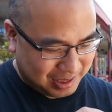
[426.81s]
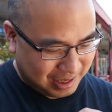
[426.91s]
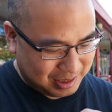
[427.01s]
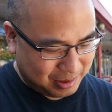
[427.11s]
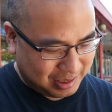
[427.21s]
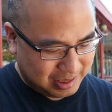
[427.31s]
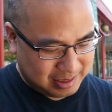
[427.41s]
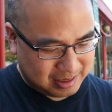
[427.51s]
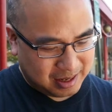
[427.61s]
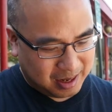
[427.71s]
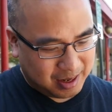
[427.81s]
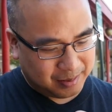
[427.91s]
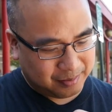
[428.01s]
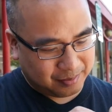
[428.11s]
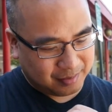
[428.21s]
Tell us what it is.
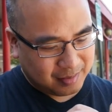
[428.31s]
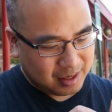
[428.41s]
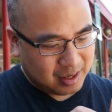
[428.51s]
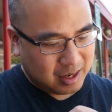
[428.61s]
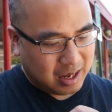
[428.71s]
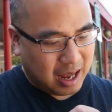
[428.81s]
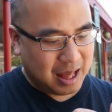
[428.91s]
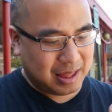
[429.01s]
I